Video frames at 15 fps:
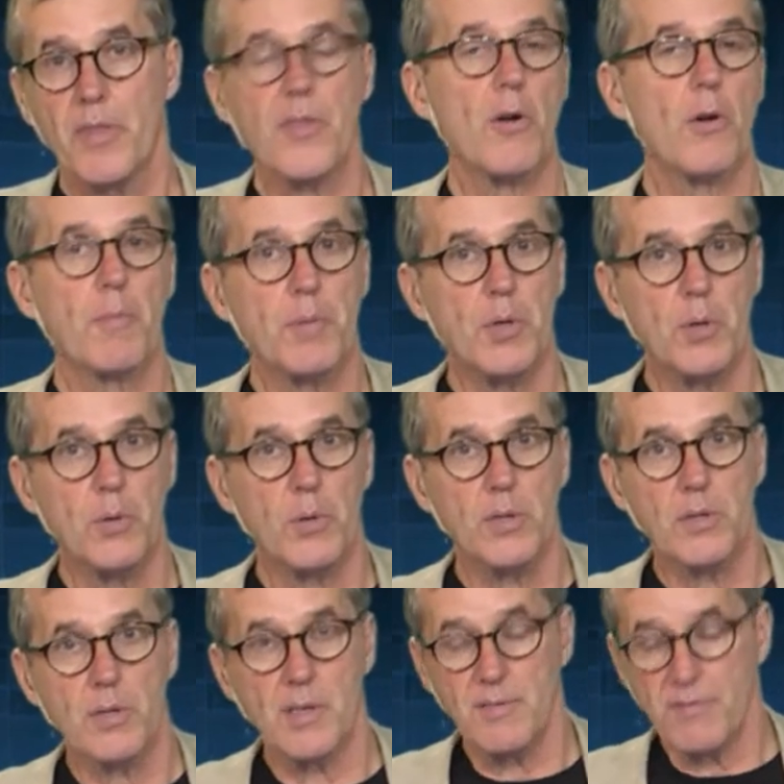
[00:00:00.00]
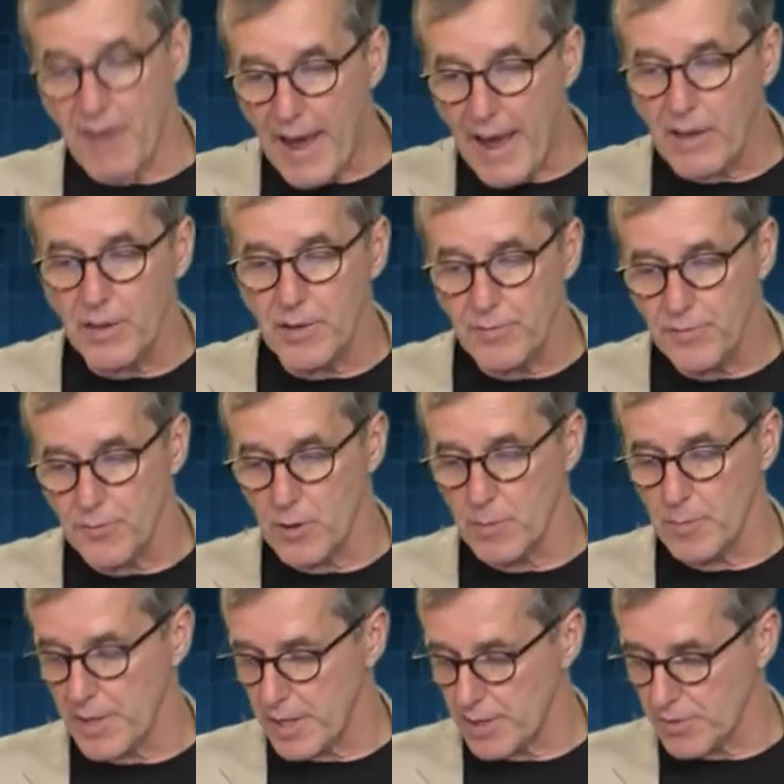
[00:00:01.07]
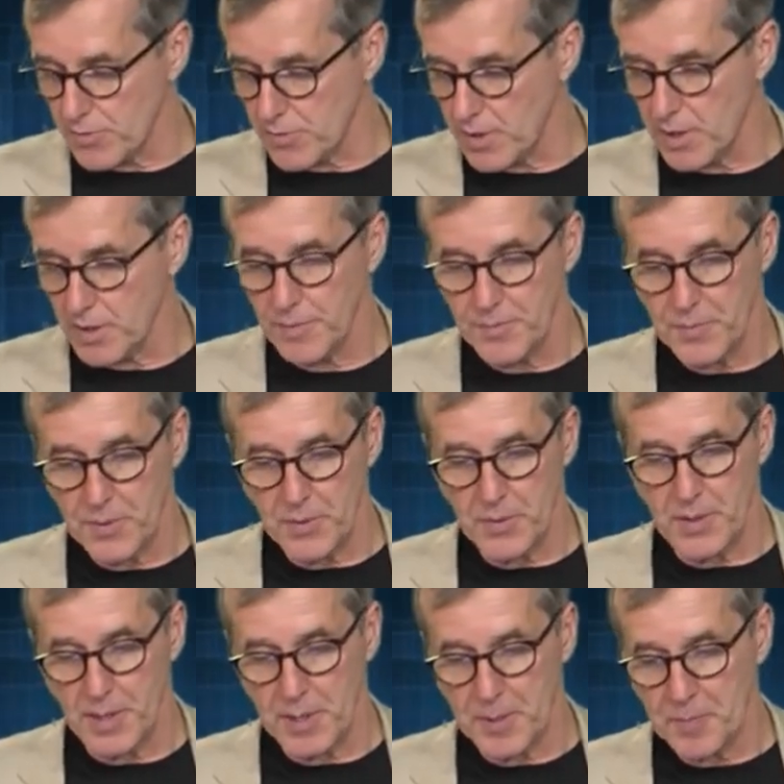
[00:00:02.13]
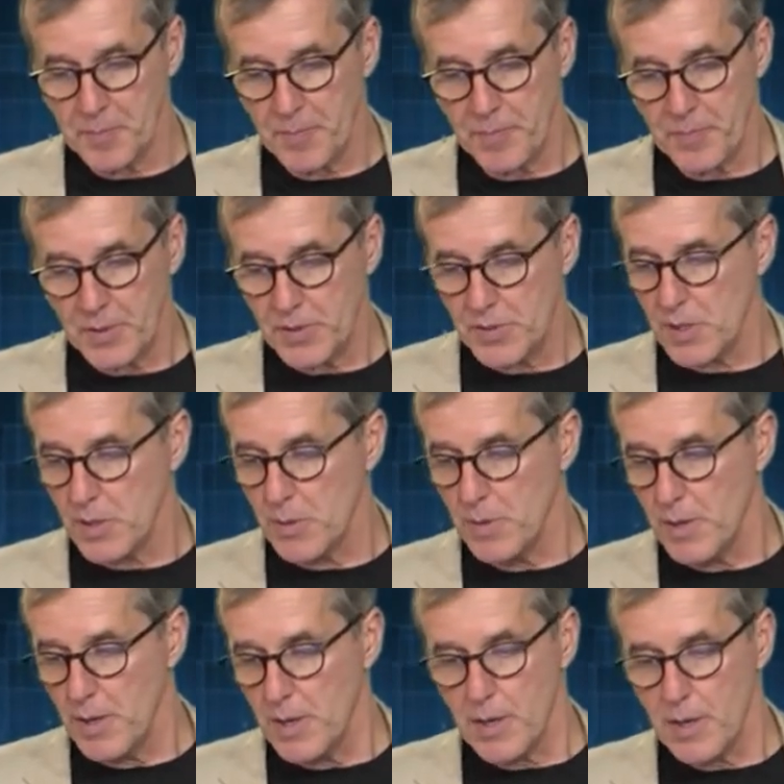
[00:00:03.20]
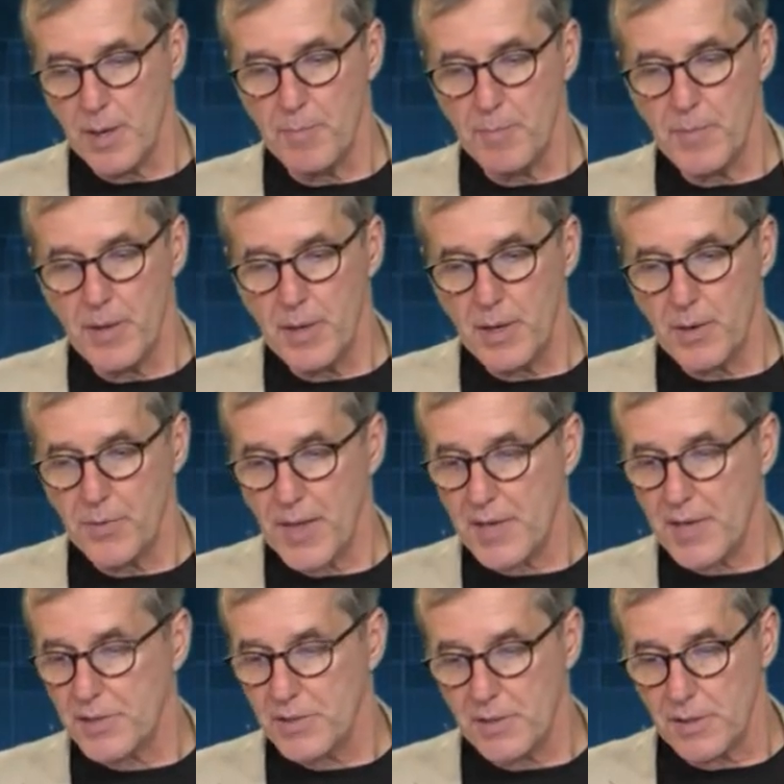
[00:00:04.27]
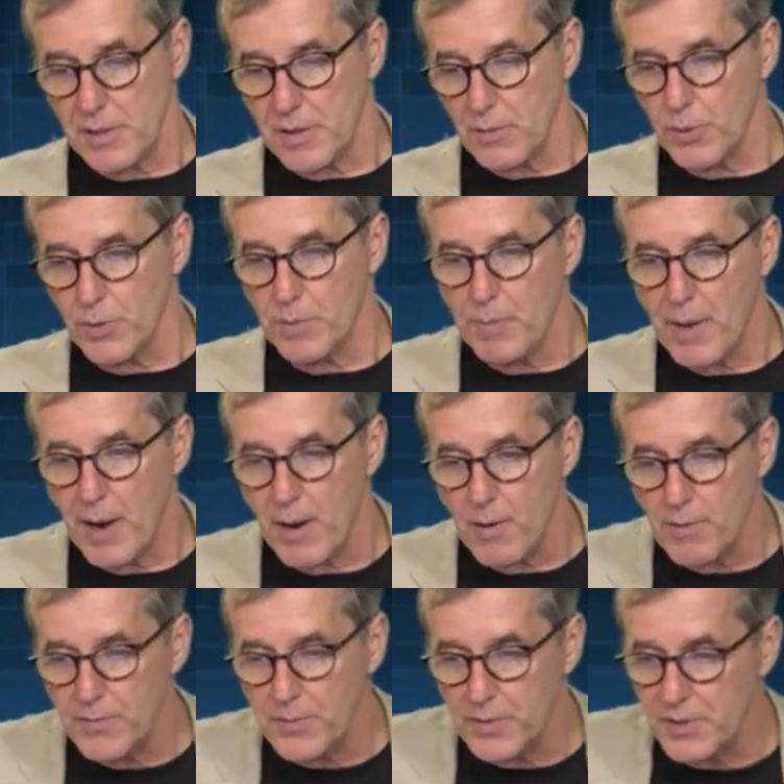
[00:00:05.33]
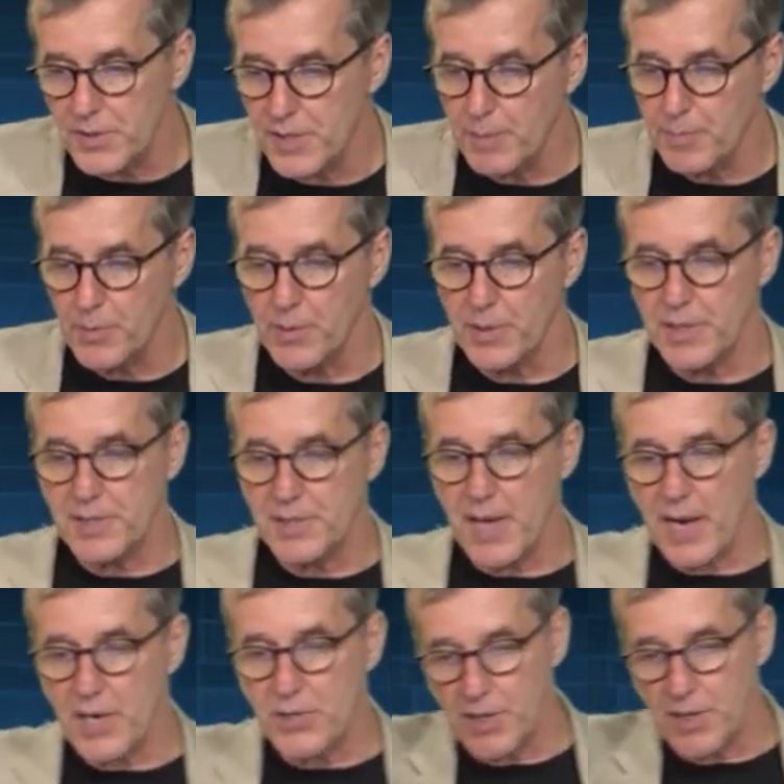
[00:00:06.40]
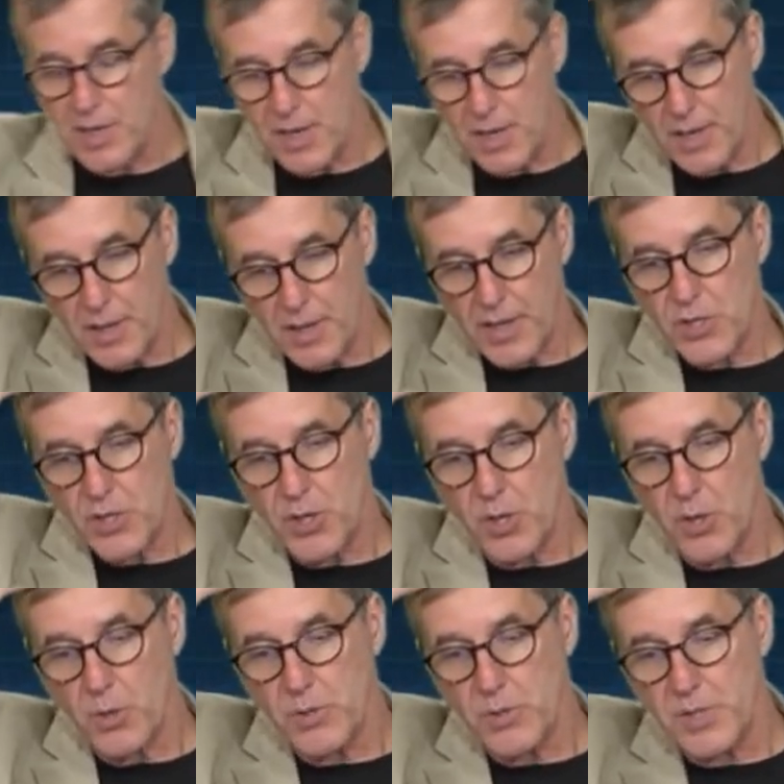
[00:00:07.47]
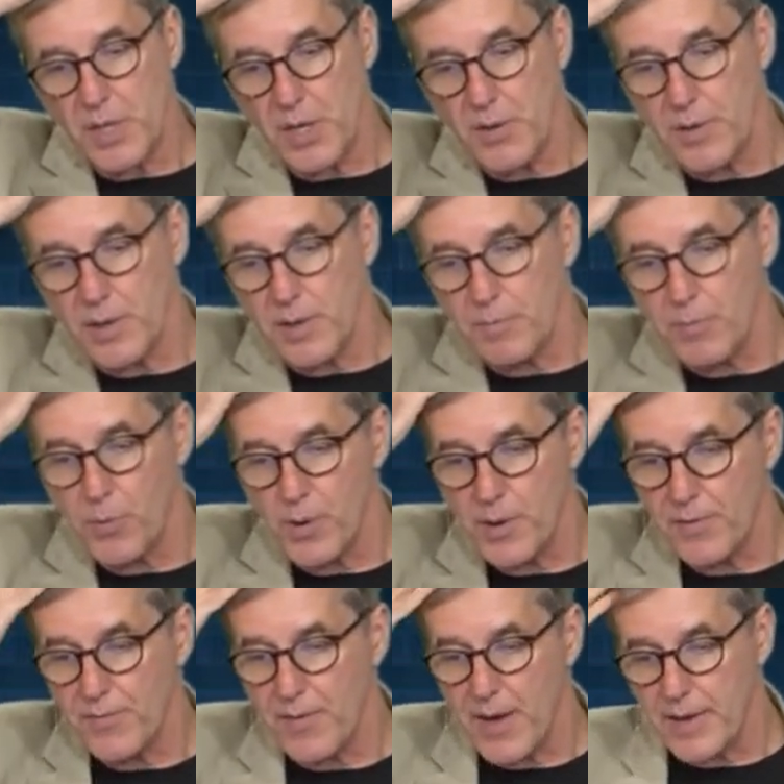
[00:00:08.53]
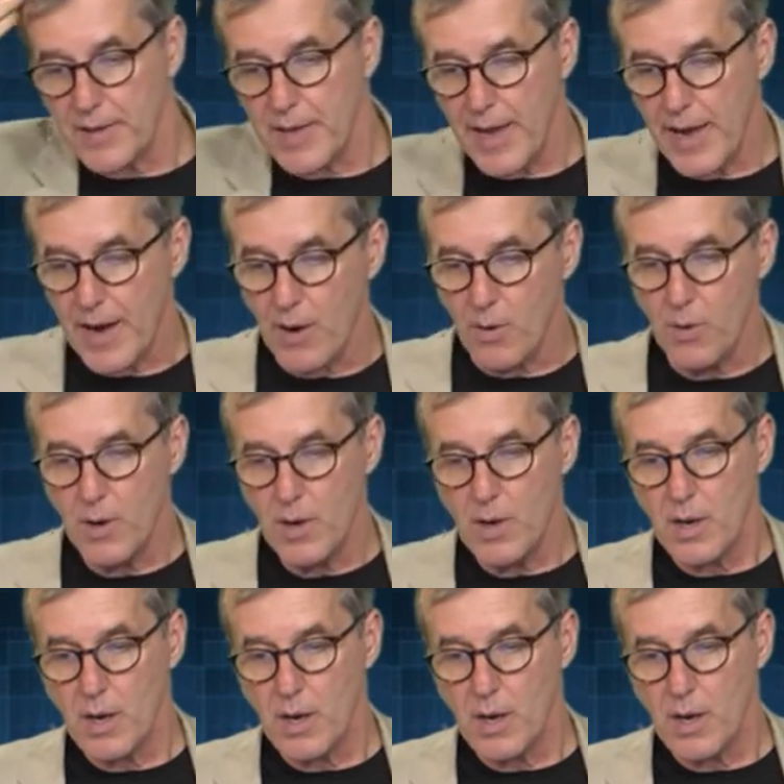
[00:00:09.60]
therapeutically valid form of that drug. Okay. So, that's a really powerful example. And this actually shows, in point of fact, how